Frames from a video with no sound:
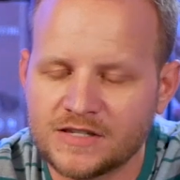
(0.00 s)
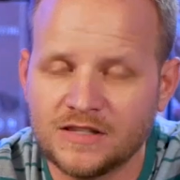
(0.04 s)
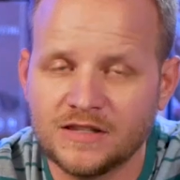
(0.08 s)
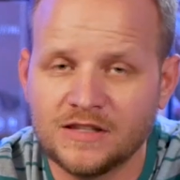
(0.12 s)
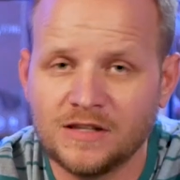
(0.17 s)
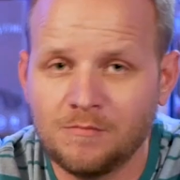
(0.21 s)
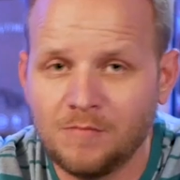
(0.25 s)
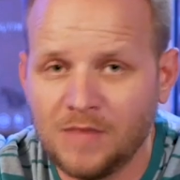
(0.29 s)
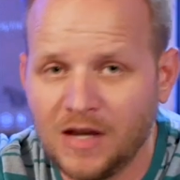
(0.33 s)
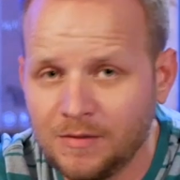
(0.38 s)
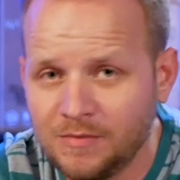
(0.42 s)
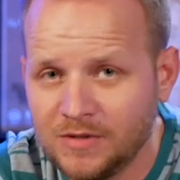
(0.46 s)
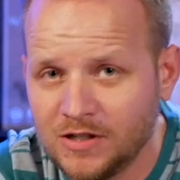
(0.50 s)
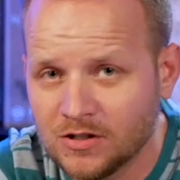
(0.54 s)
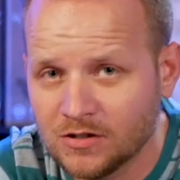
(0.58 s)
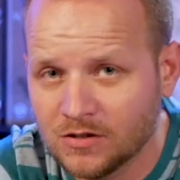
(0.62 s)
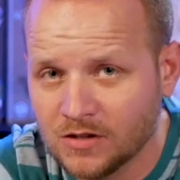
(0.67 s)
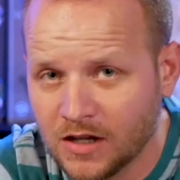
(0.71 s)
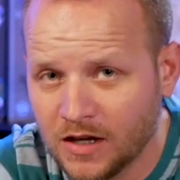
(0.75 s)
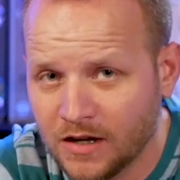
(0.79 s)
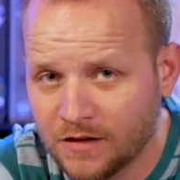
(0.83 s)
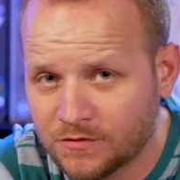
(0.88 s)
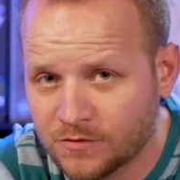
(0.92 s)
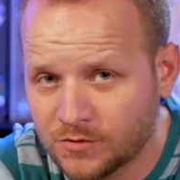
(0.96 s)
and then maybe you're
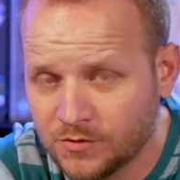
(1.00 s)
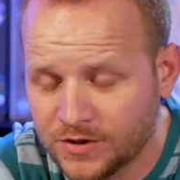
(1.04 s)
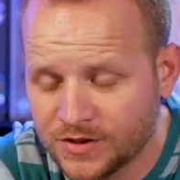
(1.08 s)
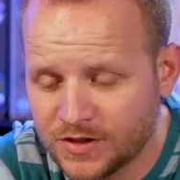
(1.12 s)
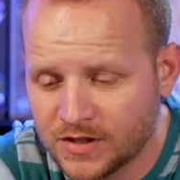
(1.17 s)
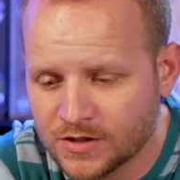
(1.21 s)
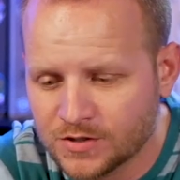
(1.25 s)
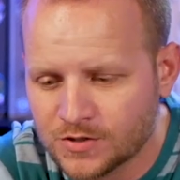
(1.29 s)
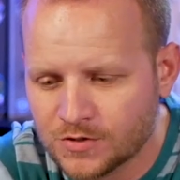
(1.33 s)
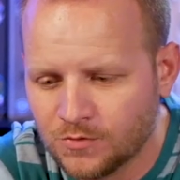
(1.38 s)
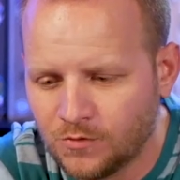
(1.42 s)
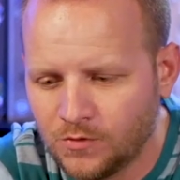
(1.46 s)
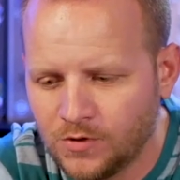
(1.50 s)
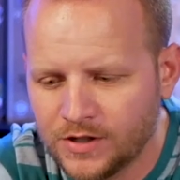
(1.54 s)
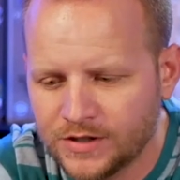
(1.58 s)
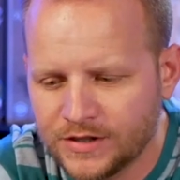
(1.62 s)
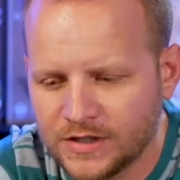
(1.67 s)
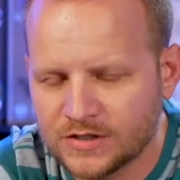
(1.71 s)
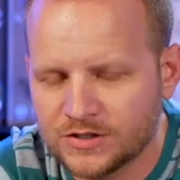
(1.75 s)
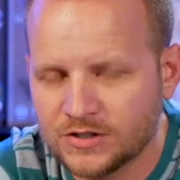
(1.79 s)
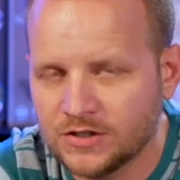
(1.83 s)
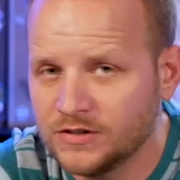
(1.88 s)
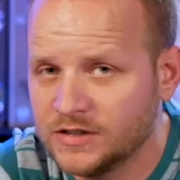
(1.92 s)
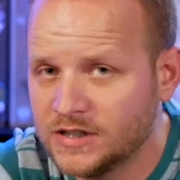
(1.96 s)
left with this one
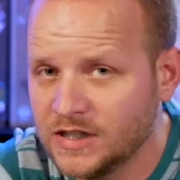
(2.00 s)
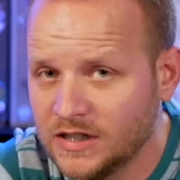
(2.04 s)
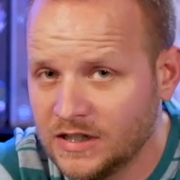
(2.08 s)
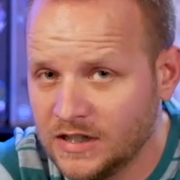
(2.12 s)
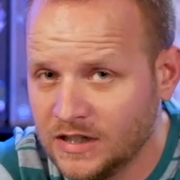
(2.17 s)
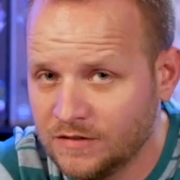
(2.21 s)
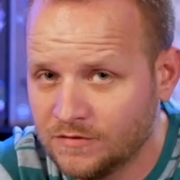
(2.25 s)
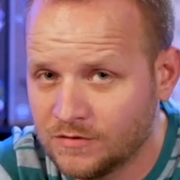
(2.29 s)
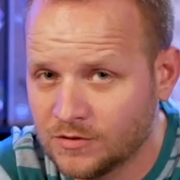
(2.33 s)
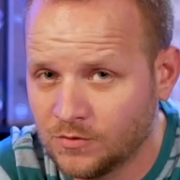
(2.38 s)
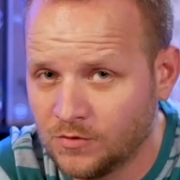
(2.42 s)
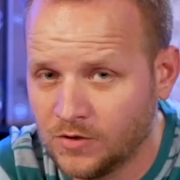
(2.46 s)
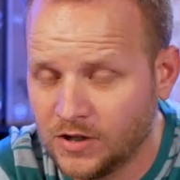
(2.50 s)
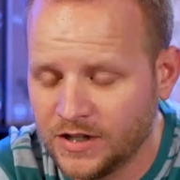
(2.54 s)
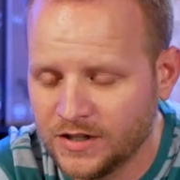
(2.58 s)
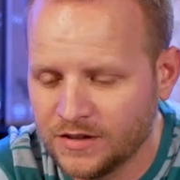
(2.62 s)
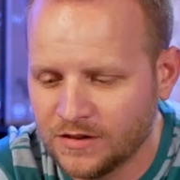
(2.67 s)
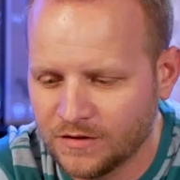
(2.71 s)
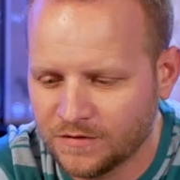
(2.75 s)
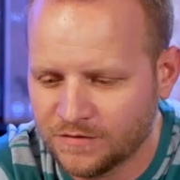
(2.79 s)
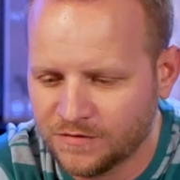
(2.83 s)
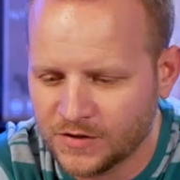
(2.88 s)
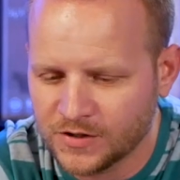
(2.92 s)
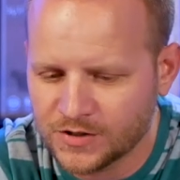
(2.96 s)
that you didn't even want in
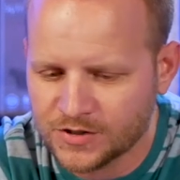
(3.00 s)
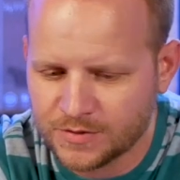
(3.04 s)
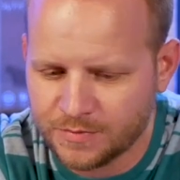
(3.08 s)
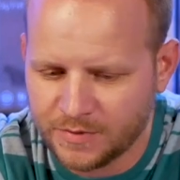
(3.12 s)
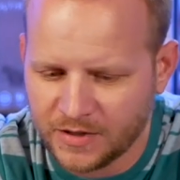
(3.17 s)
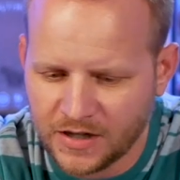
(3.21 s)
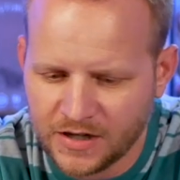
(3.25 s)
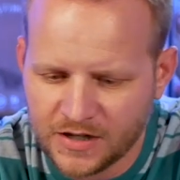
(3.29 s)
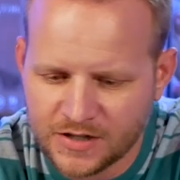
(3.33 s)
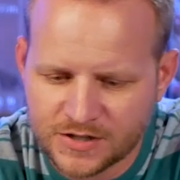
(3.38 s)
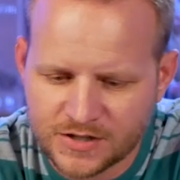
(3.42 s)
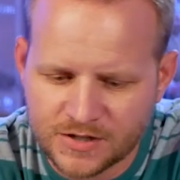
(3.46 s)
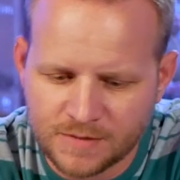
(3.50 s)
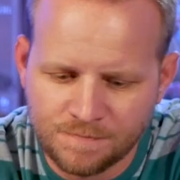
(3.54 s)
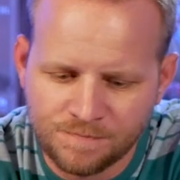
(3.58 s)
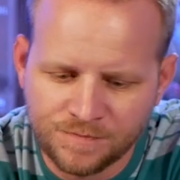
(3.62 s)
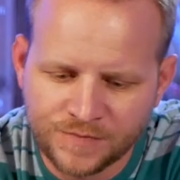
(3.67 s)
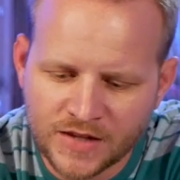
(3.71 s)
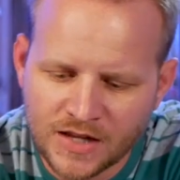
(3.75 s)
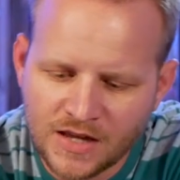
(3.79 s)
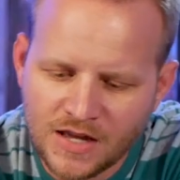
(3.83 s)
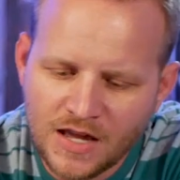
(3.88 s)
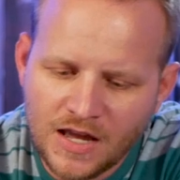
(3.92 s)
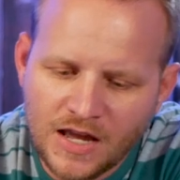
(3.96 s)
the first place.
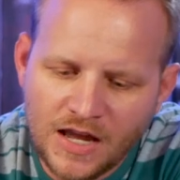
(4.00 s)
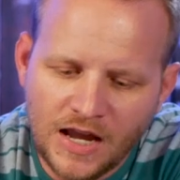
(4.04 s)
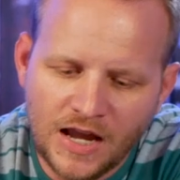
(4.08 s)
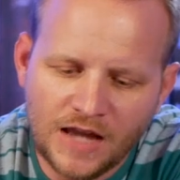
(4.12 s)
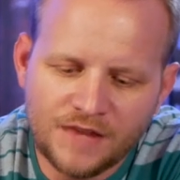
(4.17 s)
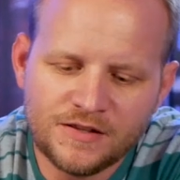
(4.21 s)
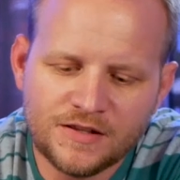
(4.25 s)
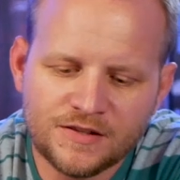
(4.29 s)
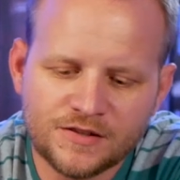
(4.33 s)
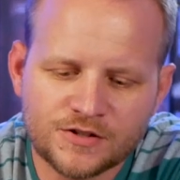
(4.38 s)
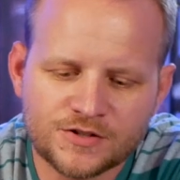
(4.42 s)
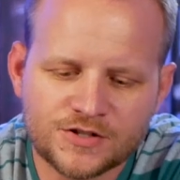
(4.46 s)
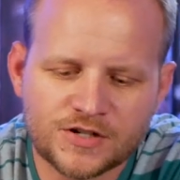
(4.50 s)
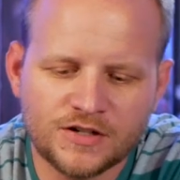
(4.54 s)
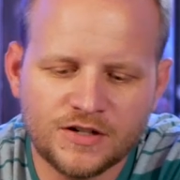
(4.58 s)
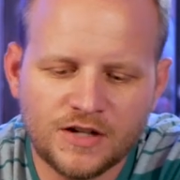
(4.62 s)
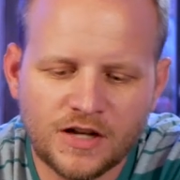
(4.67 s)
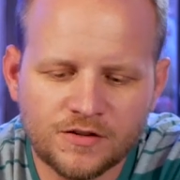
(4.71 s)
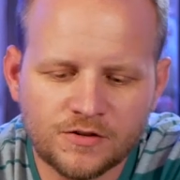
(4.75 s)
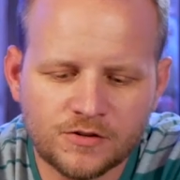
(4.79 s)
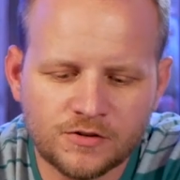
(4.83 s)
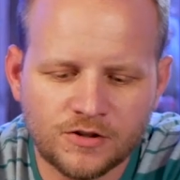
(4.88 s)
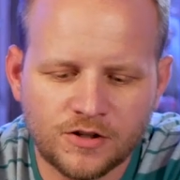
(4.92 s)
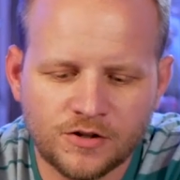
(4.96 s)
And then there's
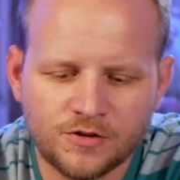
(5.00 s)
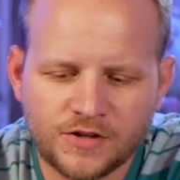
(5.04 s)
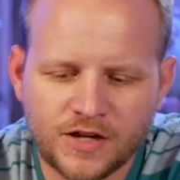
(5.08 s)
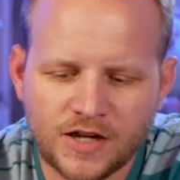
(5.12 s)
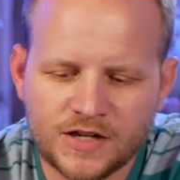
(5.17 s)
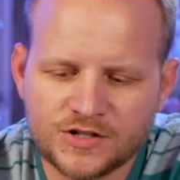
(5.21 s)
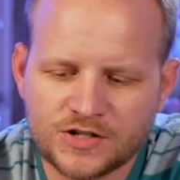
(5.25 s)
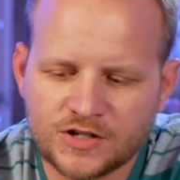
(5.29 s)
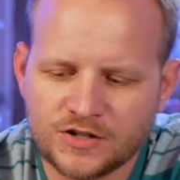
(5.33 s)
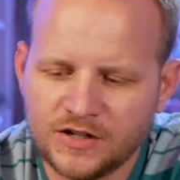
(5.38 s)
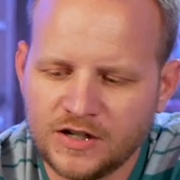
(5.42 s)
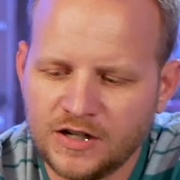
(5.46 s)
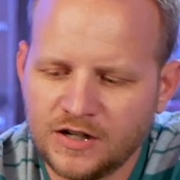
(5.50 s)
another location